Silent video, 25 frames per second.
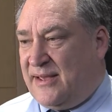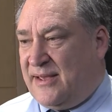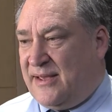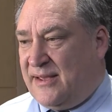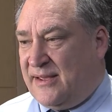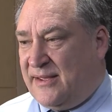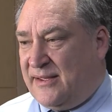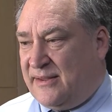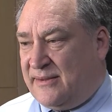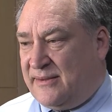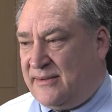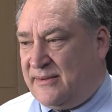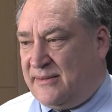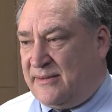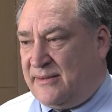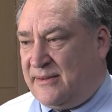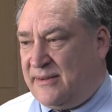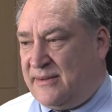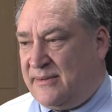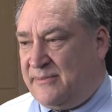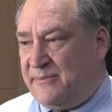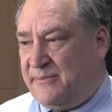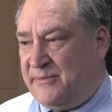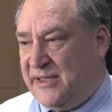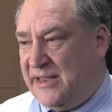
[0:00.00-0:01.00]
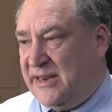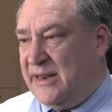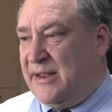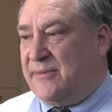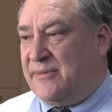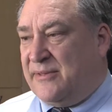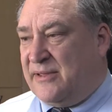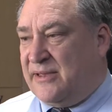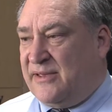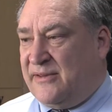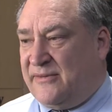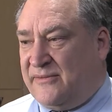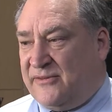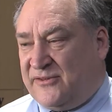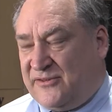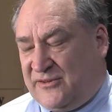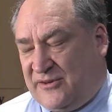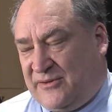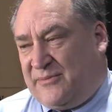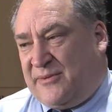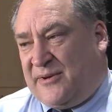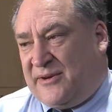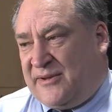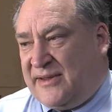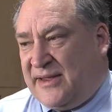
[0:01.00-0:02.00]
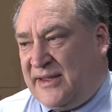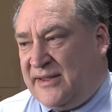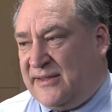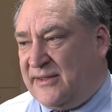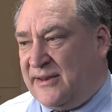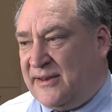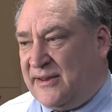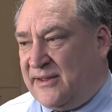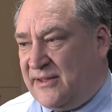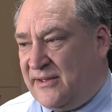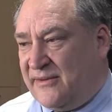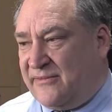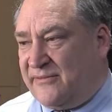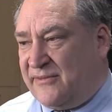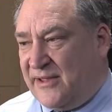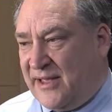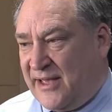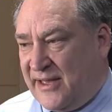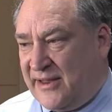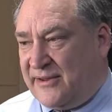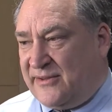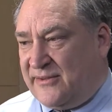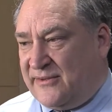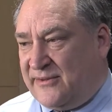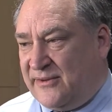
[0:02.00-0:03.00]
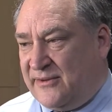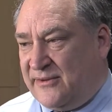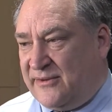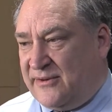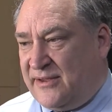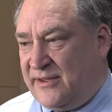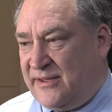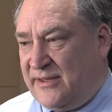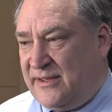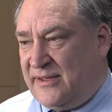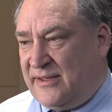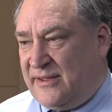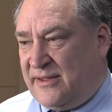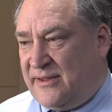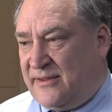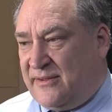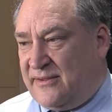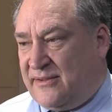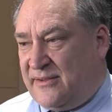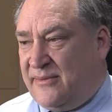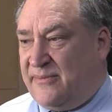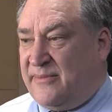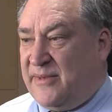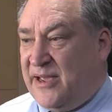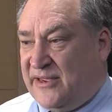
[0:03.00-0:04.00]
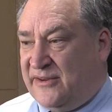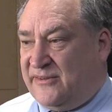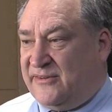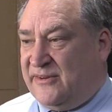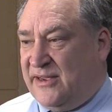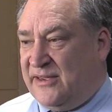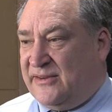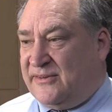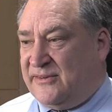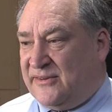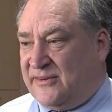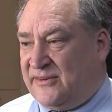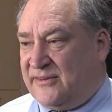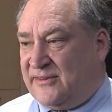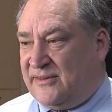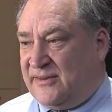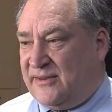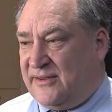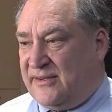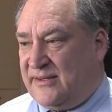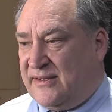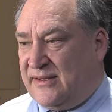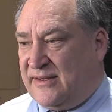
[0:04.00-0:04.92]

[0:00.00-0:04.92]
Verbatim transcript: and being able to give a superintendent enough latitude to make changes